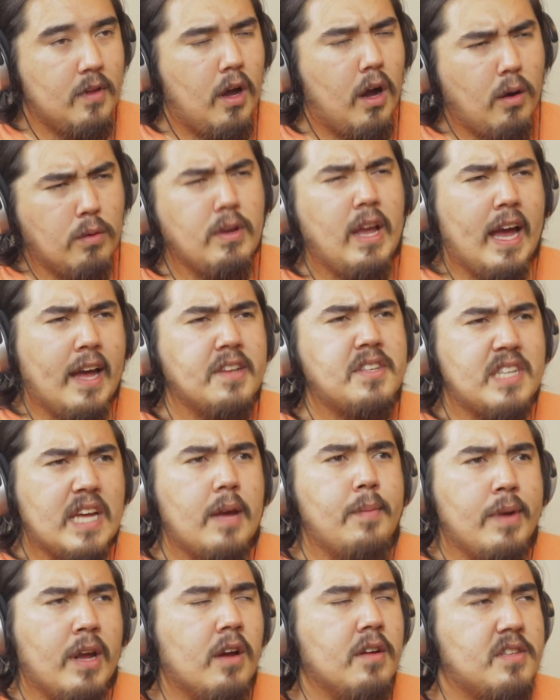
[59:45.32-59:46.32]
Oh yeah,
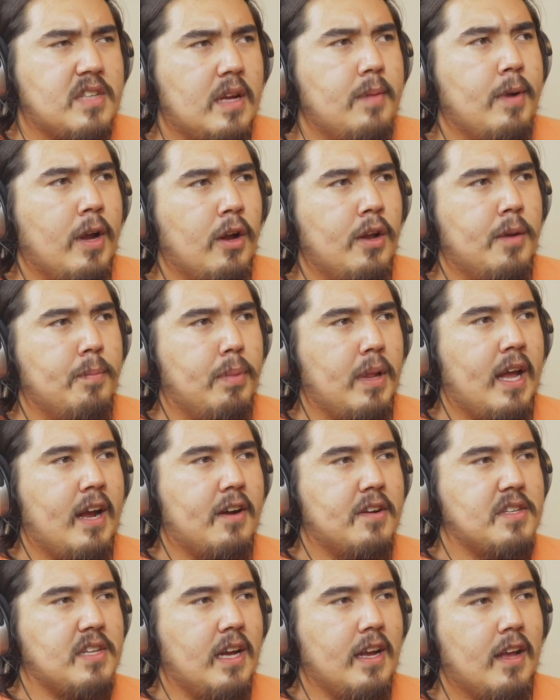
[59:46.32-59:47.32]
same here, same here. And
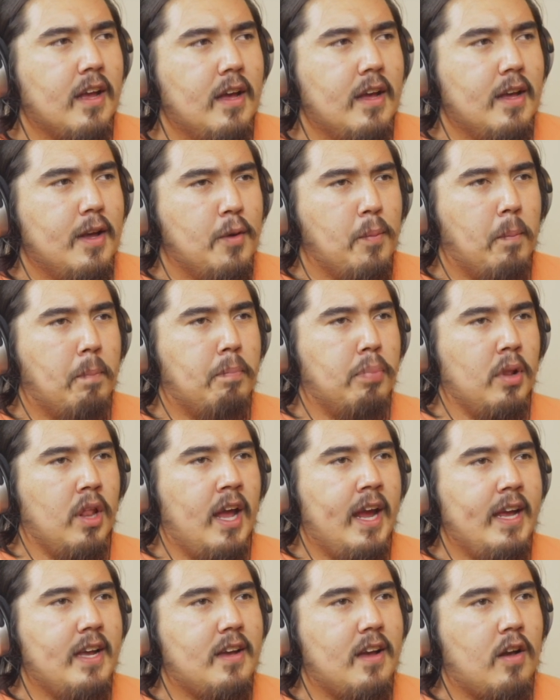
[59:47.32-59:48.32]
Blair's like
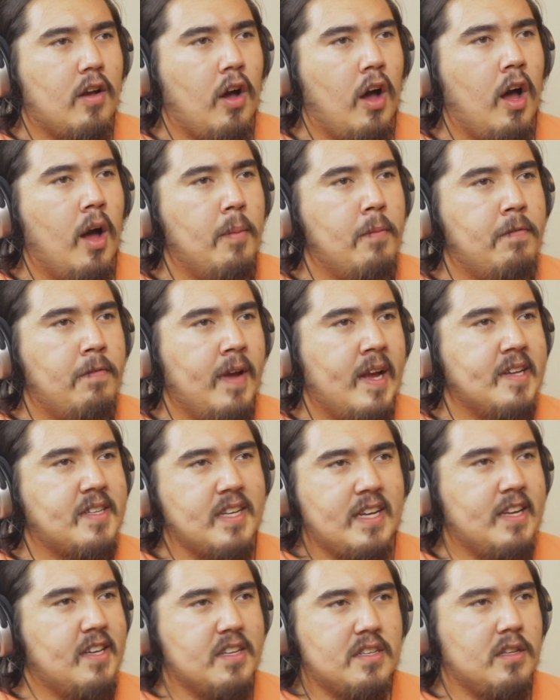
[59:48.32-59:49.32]
blank, calm face.
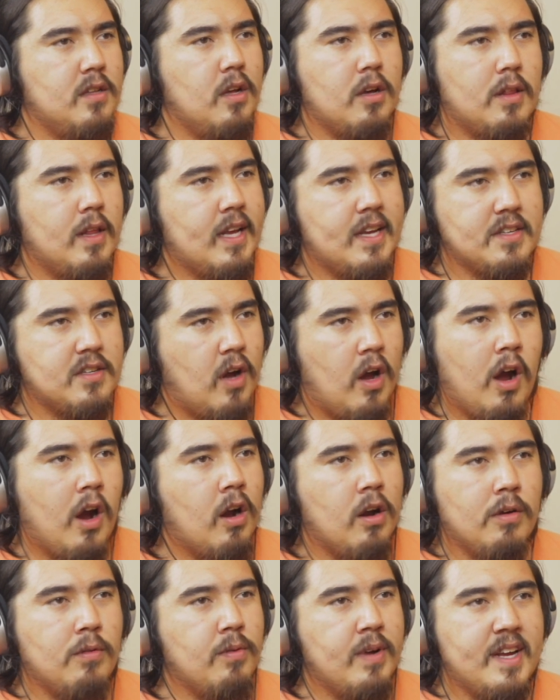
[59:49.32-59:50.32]
Like he doesn't look like his
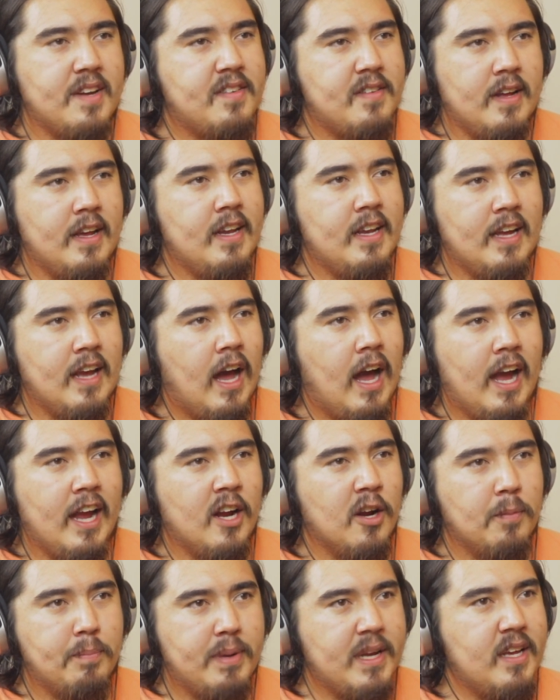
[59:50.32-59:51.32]
heart reached any
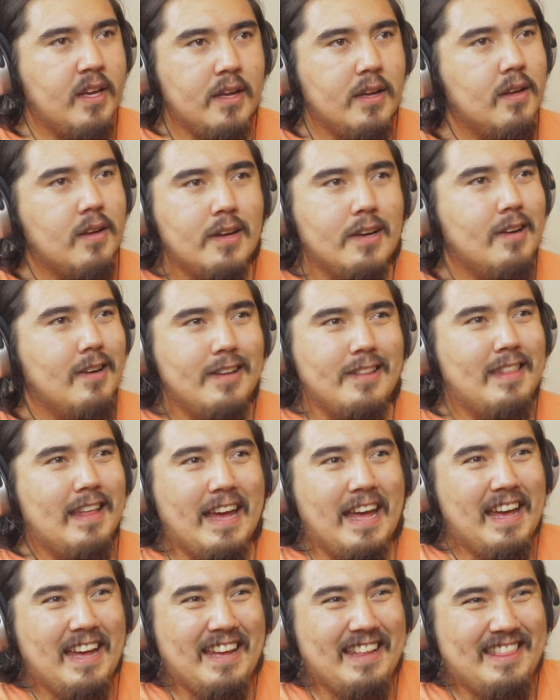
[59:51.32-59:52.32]
higher beat
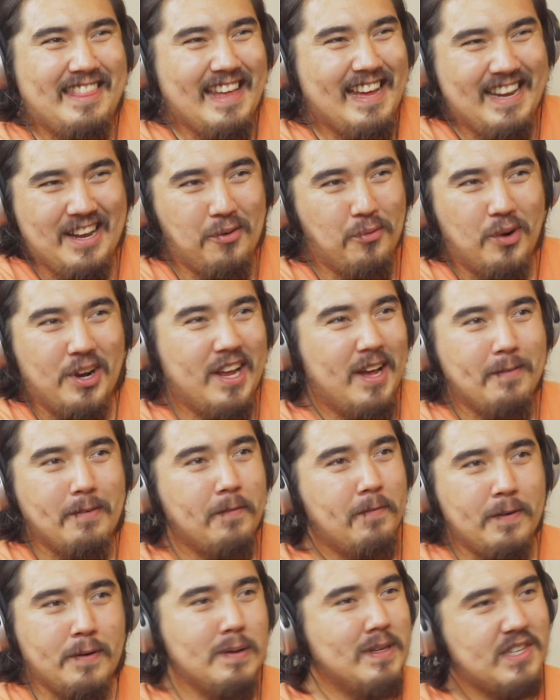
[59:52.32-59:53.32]
than it would have
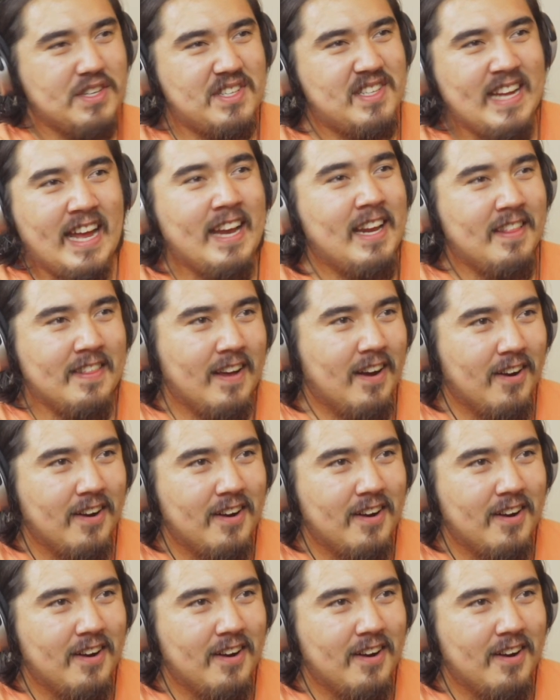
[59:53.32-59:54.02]
if he was just standing there.